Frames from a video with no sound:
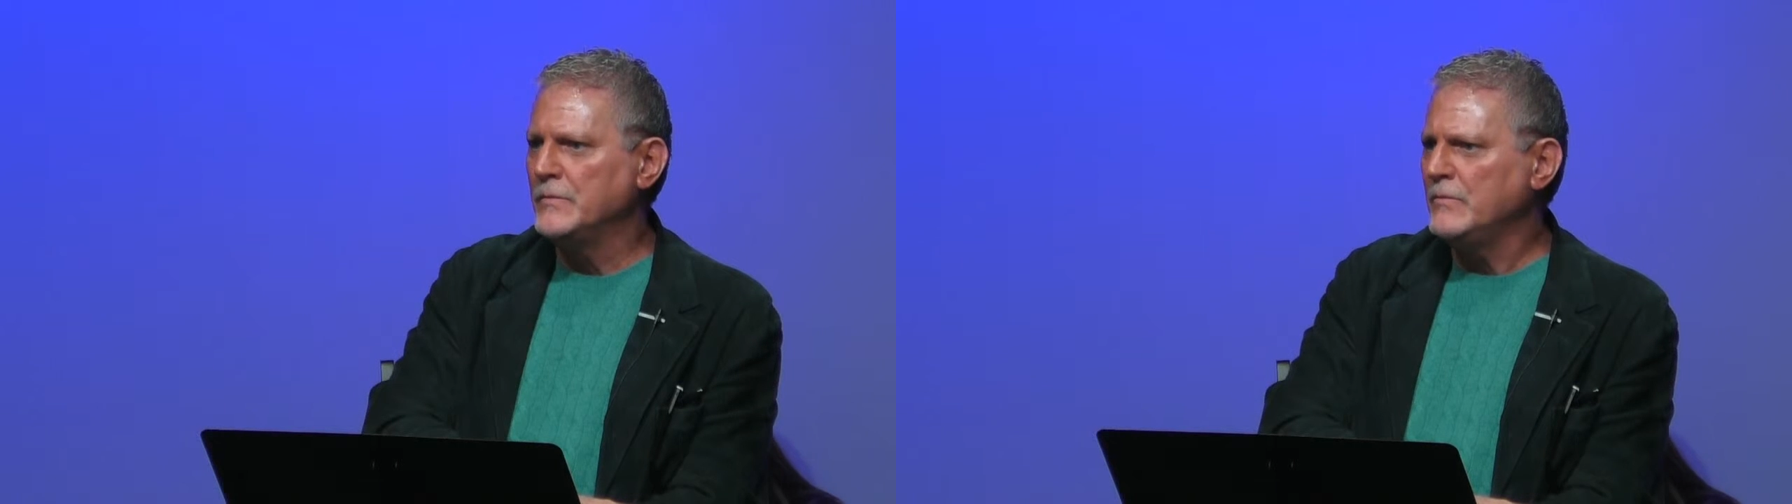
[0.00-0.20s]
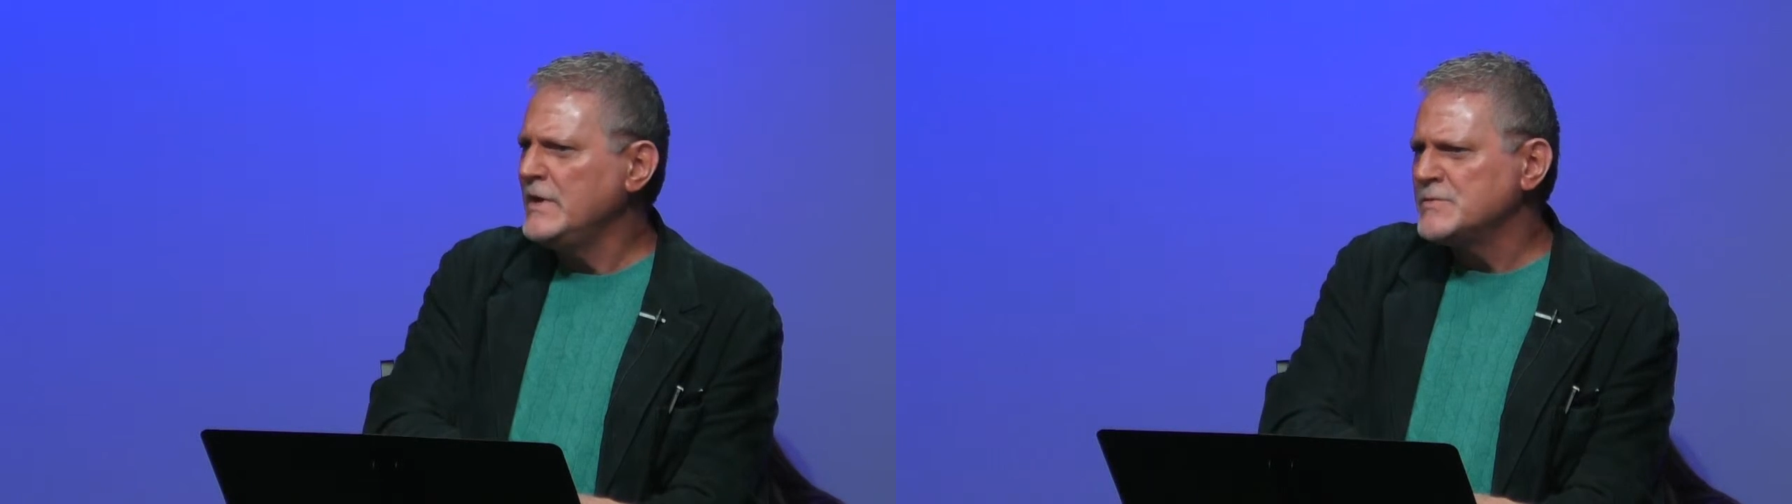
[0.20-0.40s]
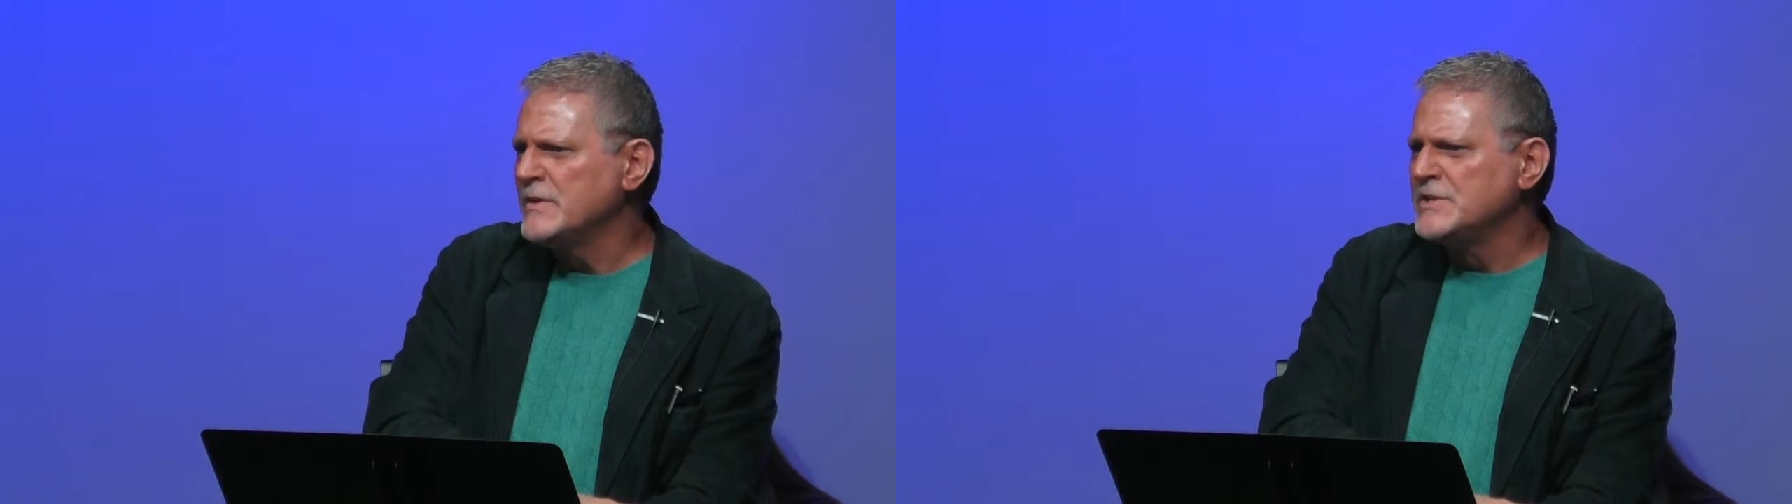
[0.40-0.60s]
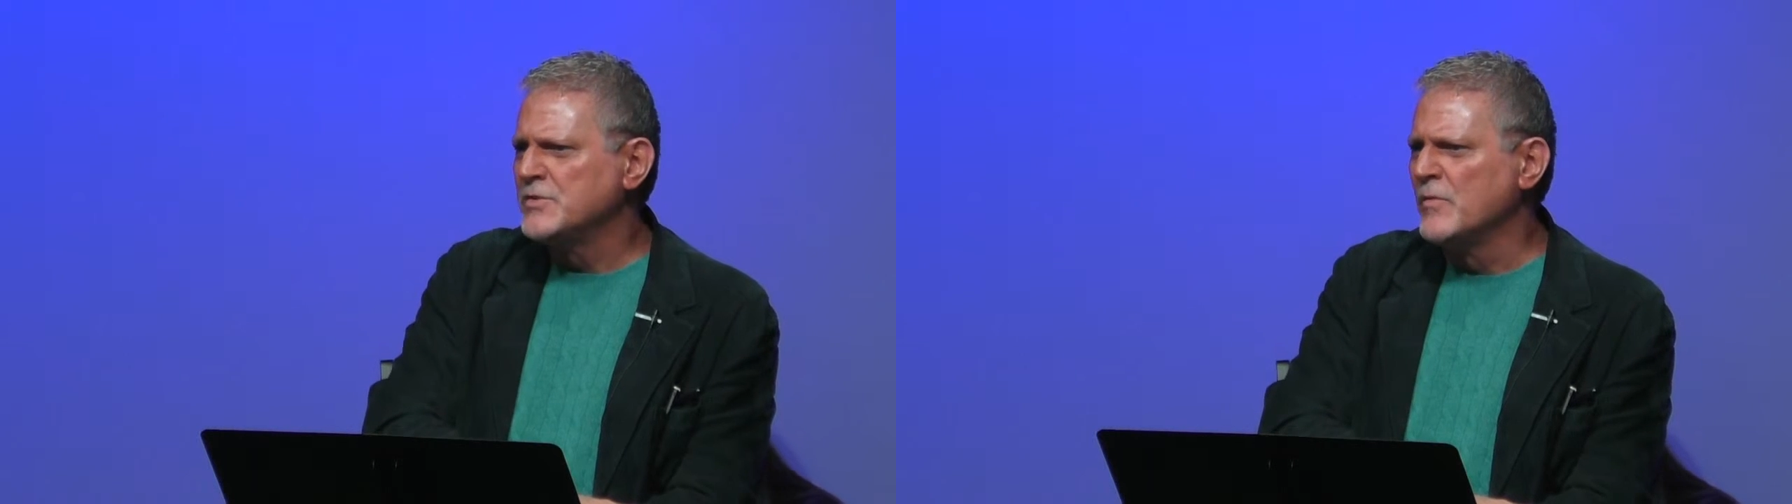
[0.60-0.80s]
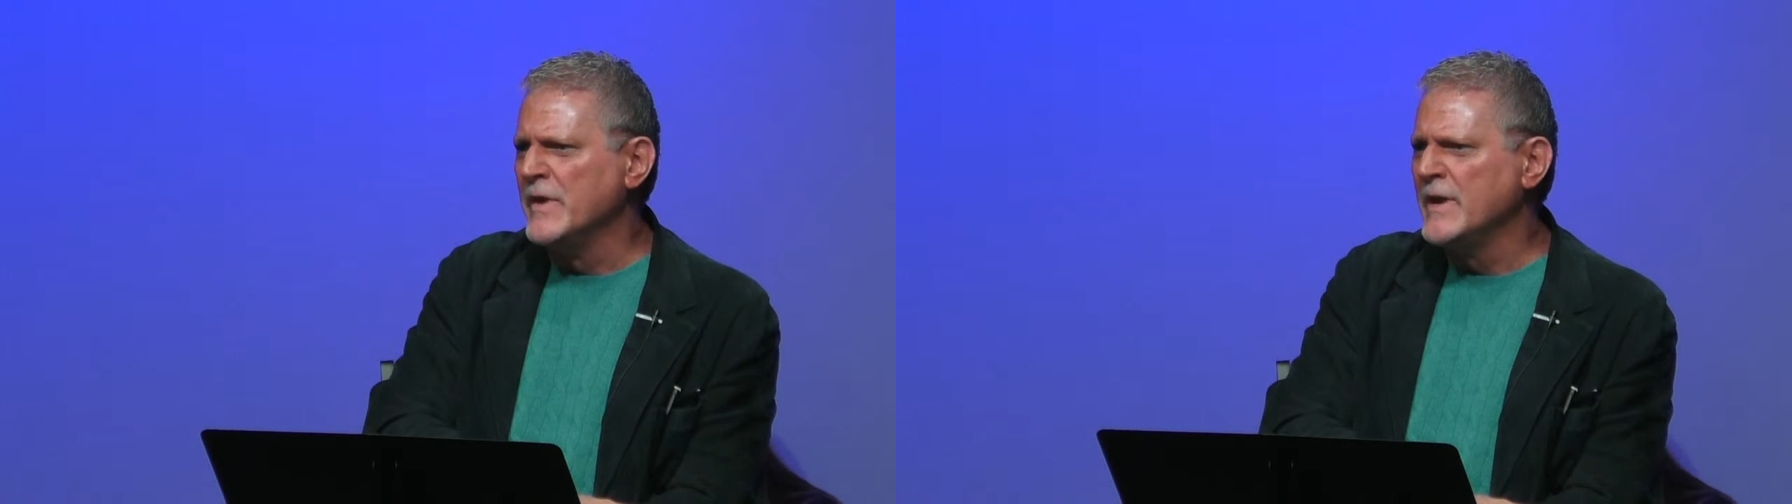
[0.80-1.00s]
We just wanted to
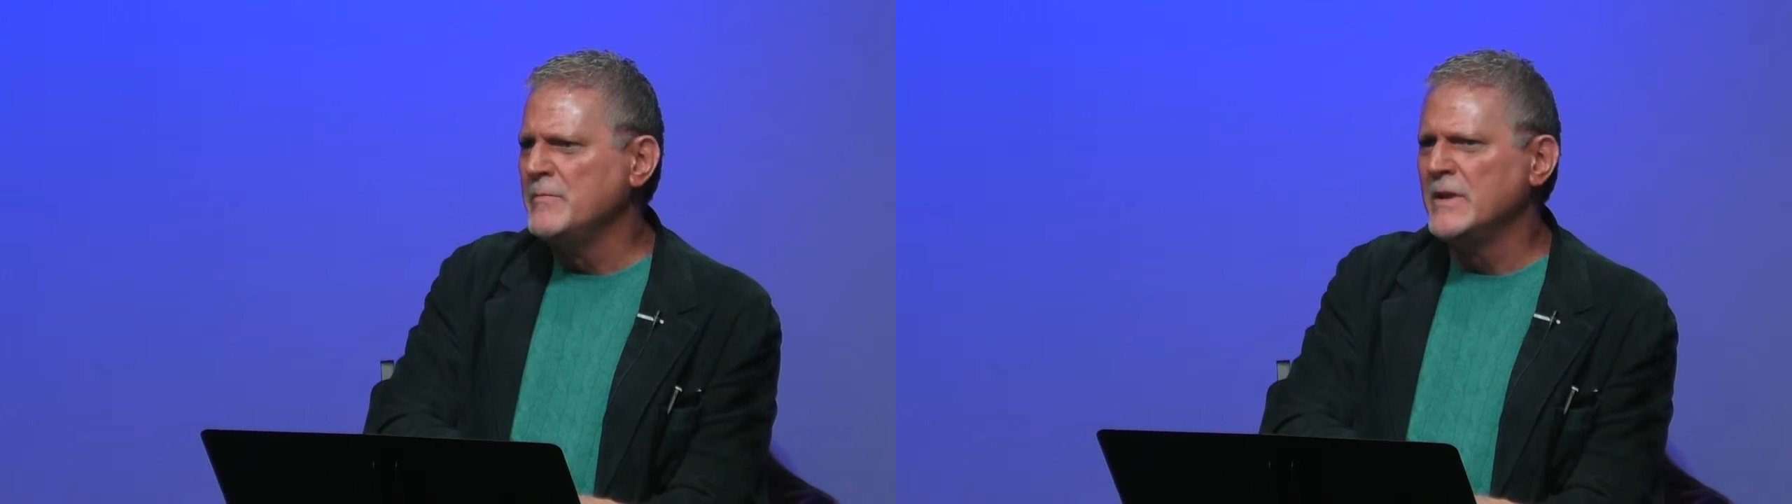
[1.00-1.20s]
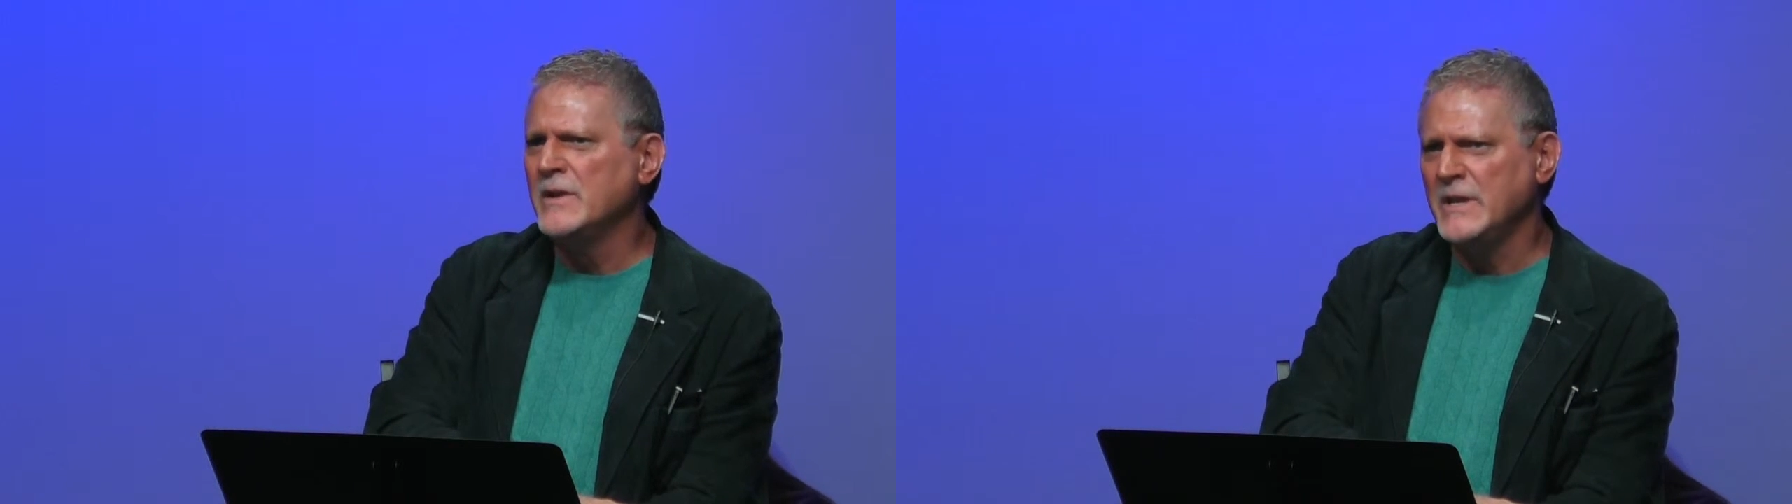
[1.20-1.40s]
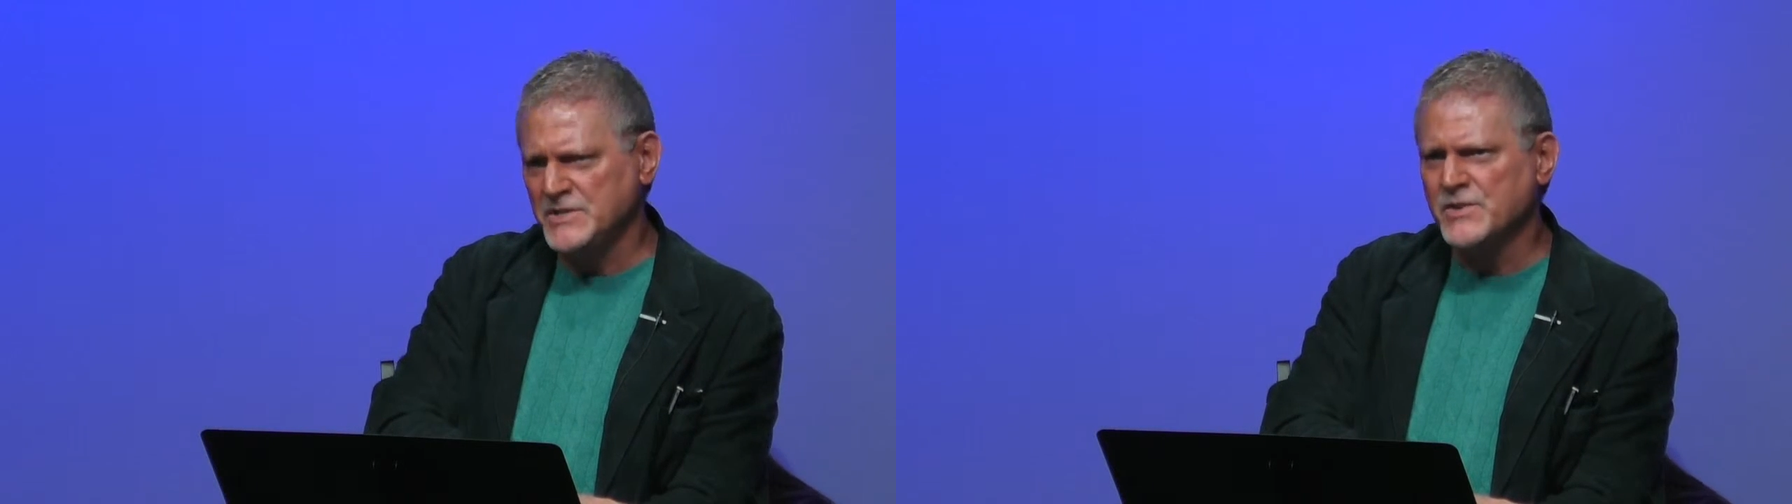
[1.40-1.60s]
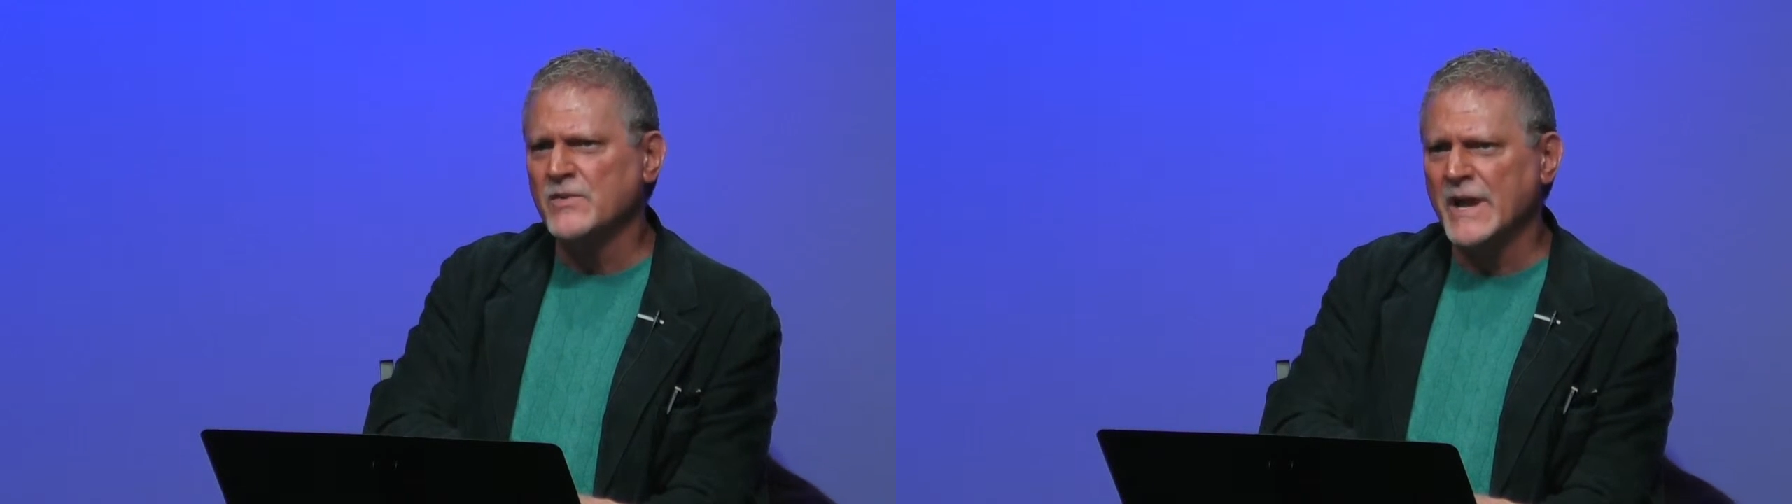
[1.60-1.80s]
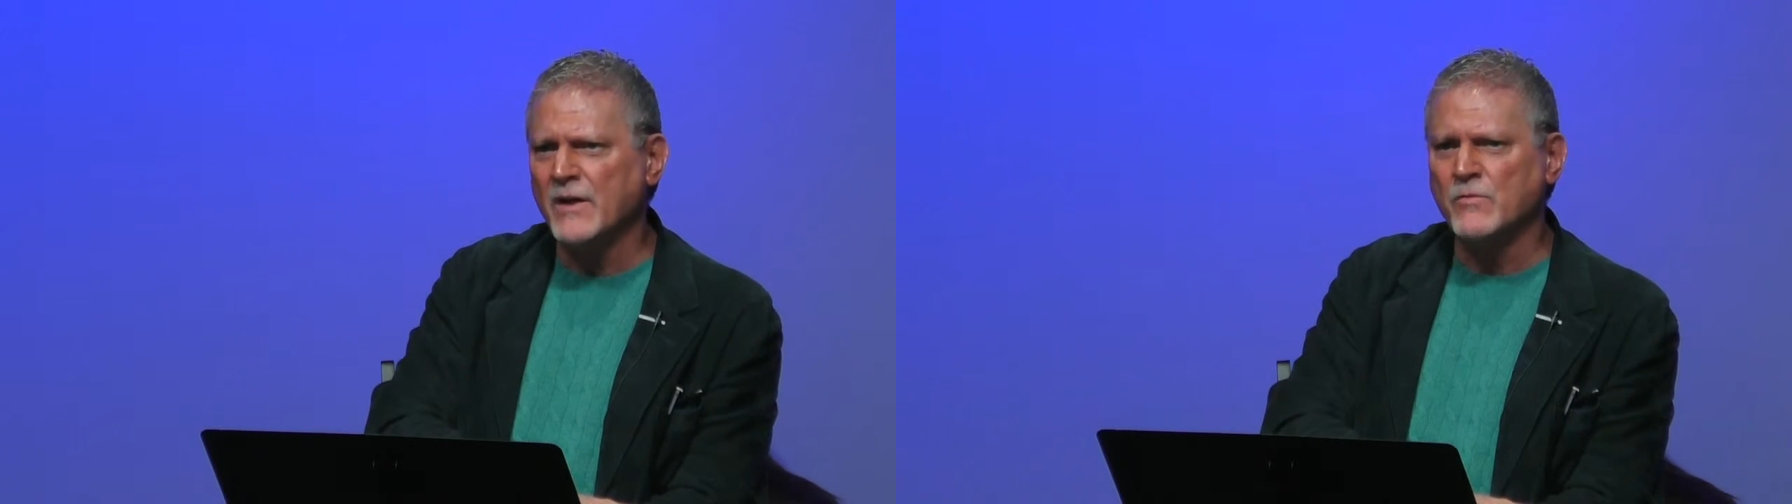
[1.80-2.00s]
torment him, and he's
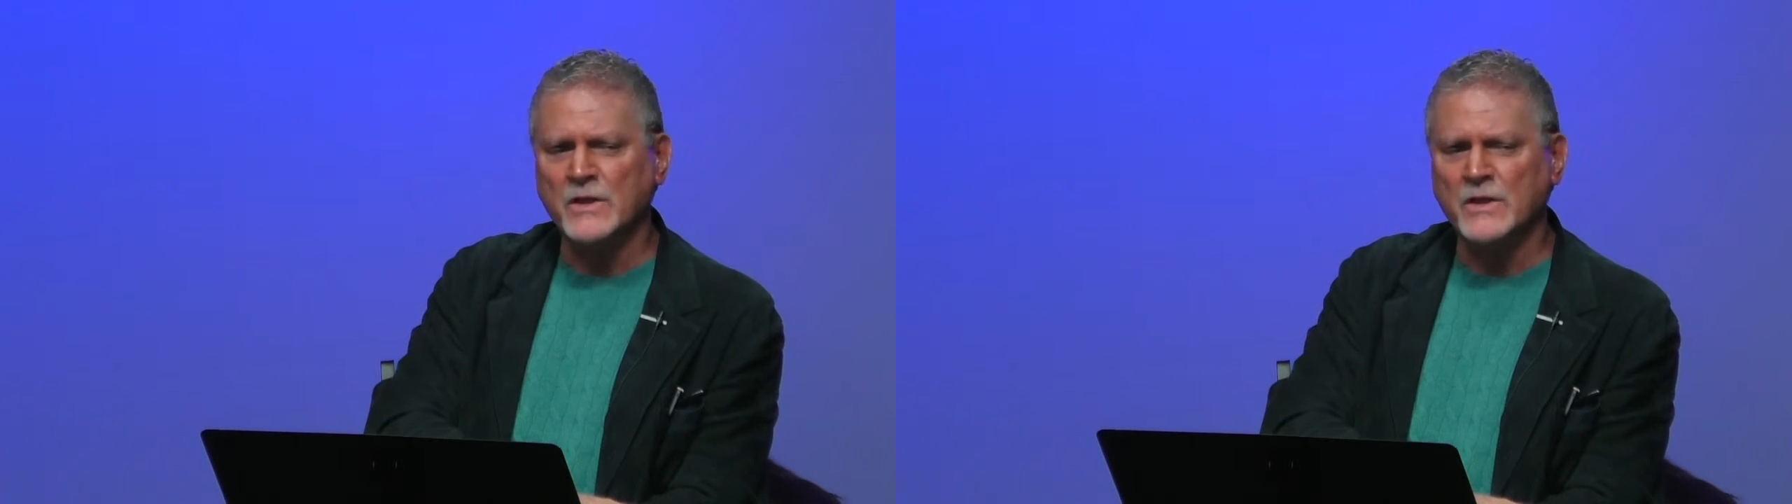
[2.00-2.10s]
turned out